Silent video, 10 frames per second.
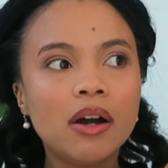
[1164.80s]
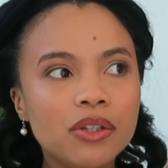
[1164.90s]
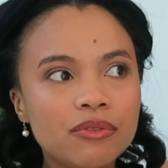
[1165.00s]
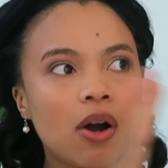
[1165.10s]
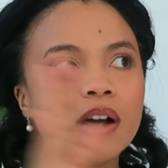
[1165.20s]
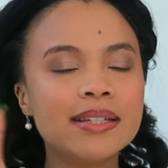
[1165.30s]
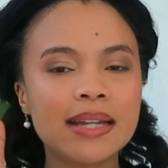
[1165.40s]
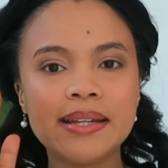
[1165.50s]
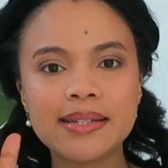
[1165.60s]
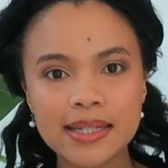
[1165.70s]
you've got an
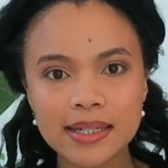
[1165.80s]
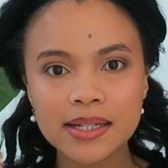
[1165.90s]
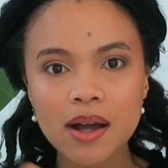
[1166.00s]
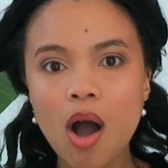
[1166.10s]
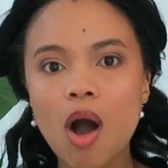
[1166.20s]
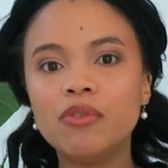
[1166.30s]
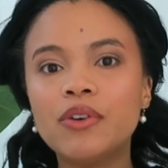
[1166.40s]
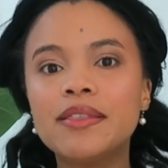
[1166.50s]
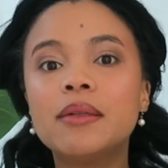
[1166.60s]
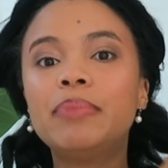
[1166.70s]
idea
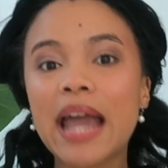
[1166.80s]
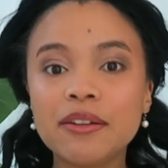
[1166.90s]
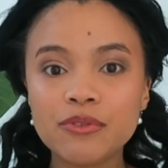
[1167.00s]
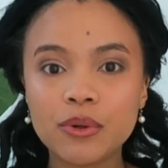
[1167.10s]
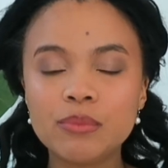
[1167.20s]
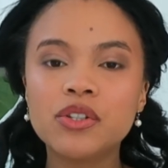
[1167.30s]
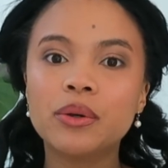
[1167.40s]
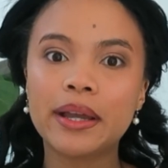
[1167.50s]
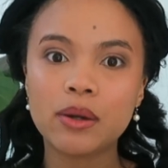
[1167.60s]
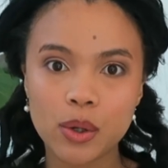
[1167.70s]
of the platforms you
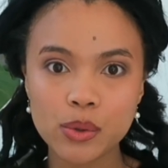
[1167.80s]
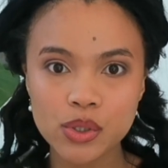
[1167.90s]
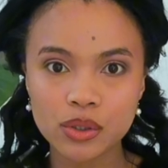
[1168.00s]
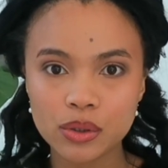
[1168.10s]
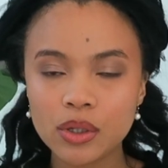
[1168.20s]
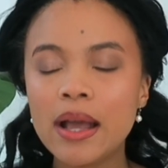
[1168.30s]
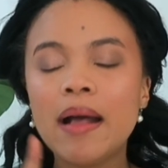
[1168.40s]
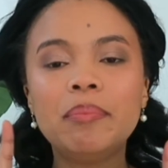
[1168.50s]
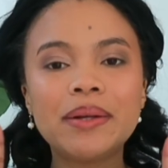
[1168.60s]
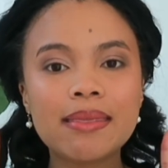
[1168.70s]
can go to,
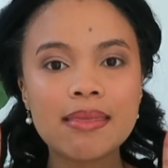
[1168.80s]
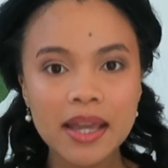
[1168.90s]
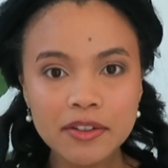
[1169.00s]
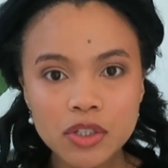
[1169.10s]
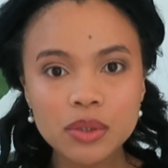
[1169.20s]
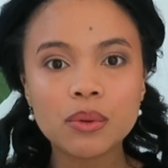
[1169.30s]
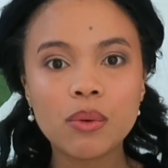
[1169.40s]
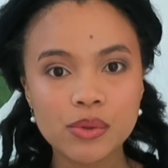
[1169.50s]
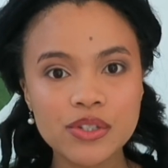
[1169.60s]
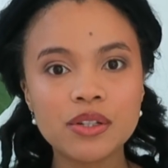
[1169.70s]
but then you
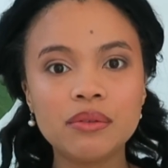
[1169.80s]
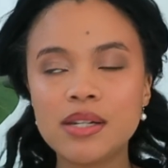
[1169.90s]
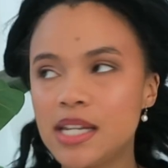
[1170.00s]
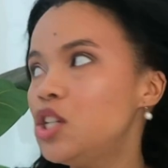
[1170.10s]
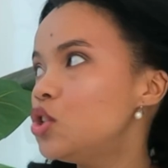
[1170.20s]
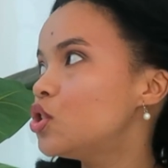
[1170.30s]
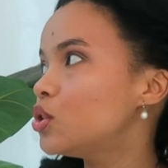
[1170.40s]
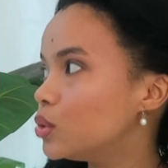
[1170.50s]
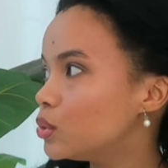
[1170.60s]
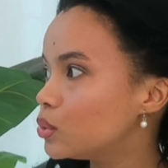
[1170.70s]
also need
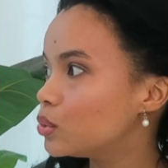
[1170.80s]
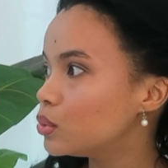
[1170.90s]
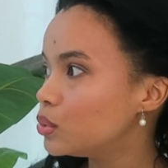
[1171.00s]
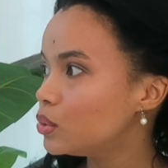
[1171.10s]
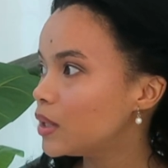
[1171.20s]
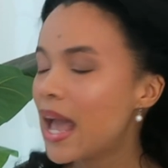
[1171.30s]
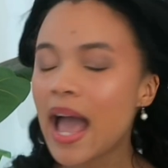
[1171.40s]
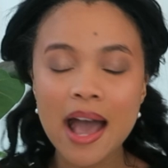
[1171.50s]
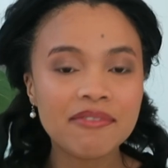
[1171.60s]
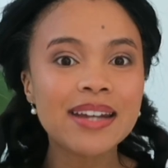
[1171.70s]
to
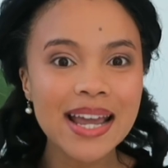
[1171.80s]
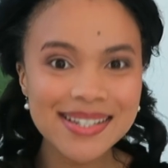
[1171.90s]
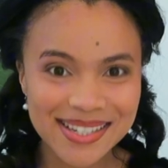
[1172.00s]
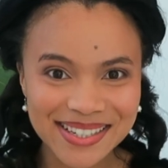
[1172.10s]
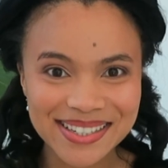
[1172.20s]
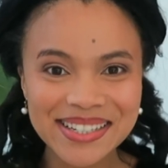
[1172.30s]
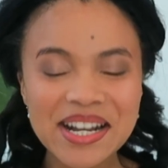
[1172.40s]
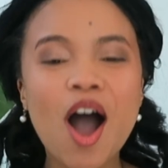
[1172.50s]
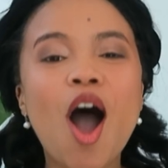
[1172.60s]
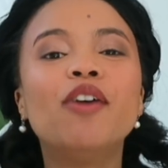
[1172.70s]
have an idea
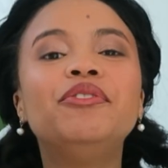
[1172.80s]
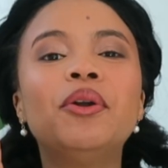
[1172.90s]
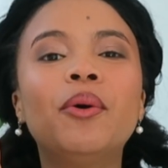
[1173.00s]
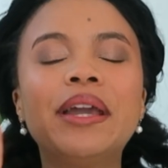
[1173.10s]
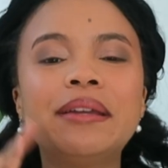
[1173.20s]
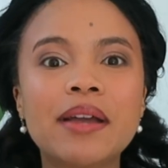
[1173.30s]
of your